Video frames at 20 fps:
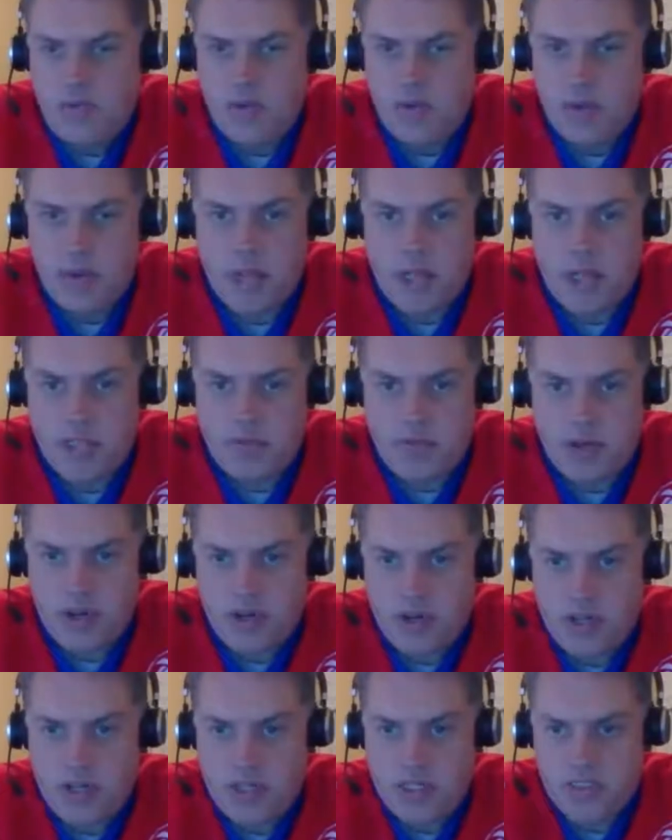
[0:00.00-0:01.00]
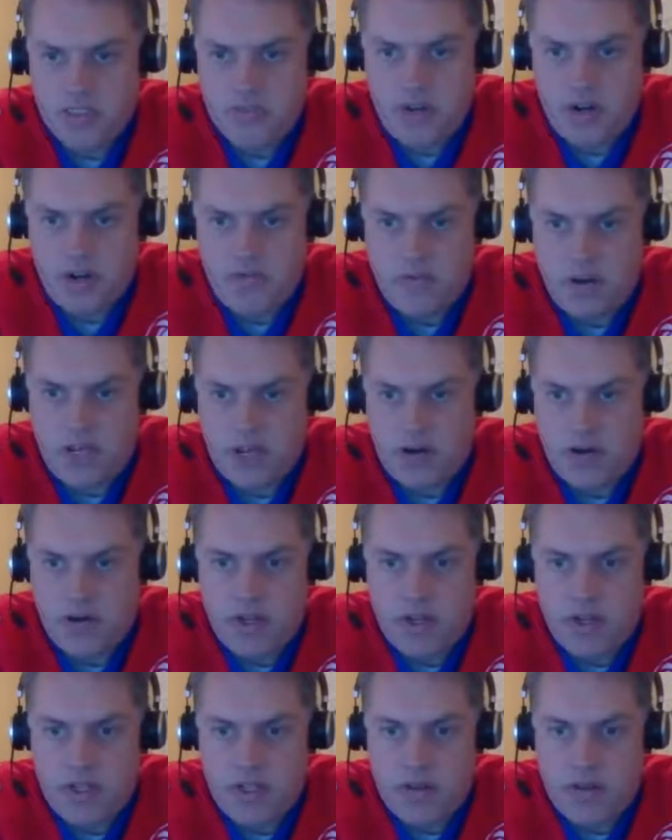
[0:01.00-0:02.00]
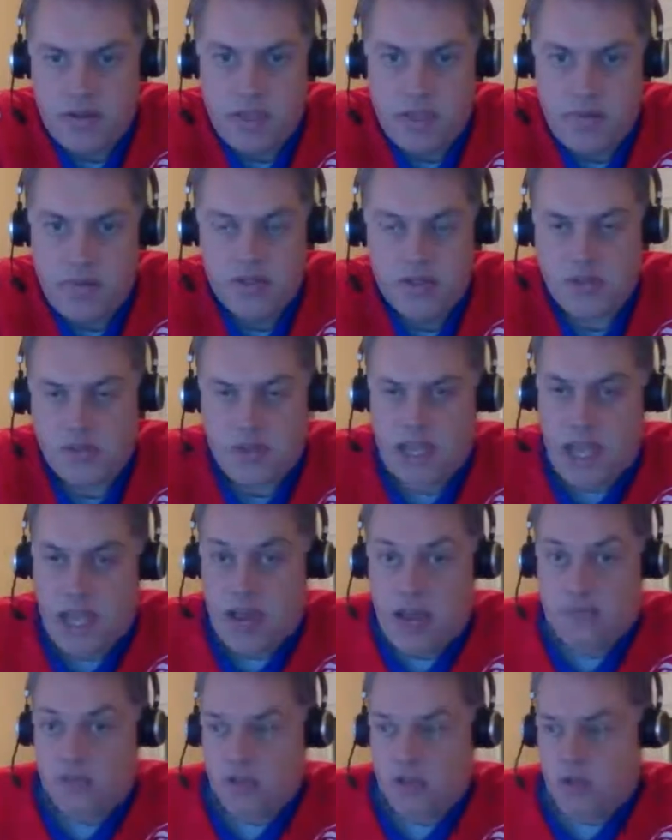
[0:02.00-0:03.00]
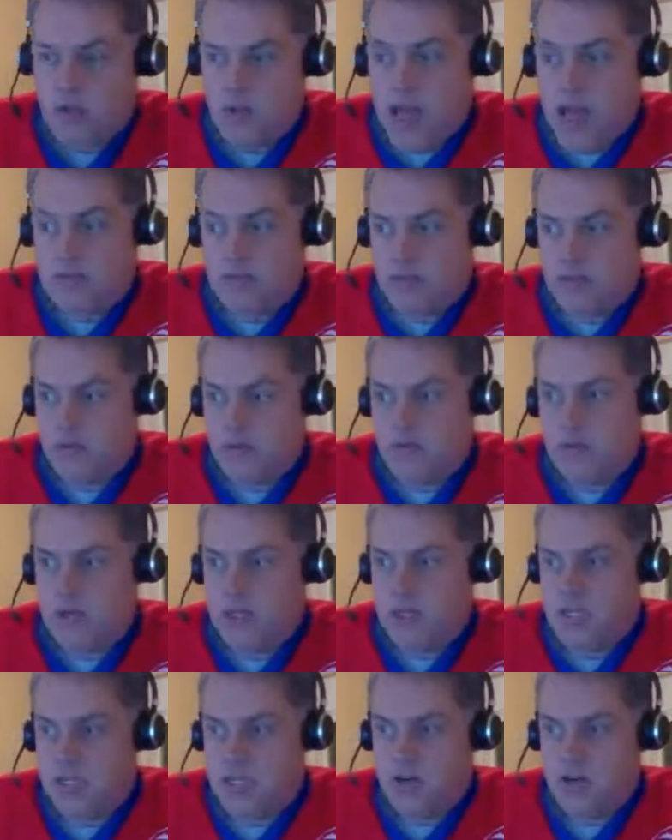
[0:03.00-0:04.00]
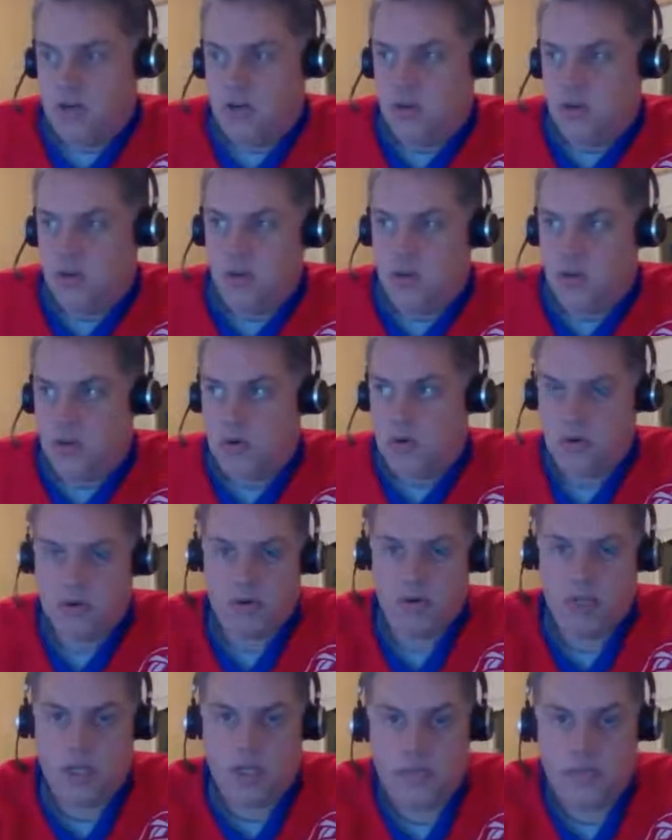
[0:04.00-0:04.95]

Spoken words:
probation period as a firefighter, and they basically have to do that for a year or